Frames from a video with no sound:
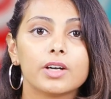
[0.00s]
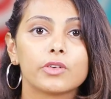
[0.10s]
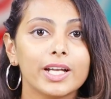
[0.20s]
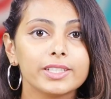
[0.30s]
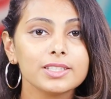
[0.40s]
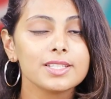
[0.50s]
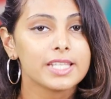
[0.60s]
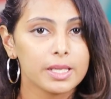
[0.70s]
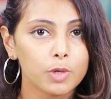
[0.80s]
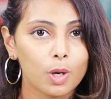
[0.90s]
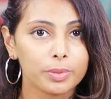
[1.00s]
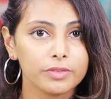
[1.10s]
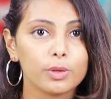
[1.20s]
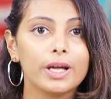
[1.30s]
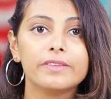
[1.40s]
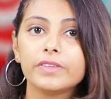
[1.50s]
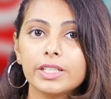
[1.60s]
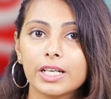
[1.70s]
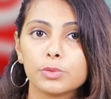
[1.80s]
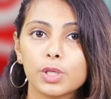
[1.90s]
Writing the same copy for every
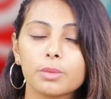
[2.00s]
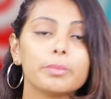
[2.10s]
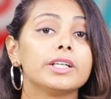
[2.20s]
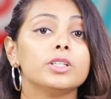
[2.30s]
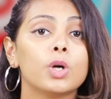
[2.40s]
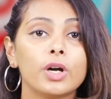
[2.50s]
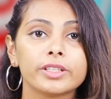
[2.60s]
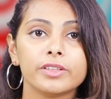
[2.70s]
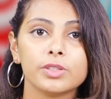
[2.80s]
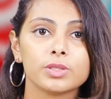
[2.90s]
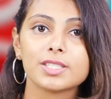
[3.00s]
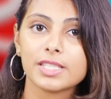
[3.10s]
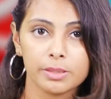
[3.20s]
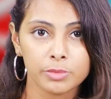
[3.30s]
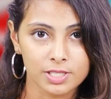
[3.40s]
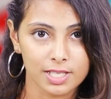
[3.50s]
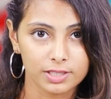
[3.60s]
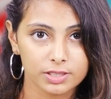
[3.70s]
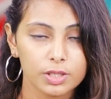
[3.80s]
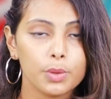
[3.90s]
network might not give you the same result.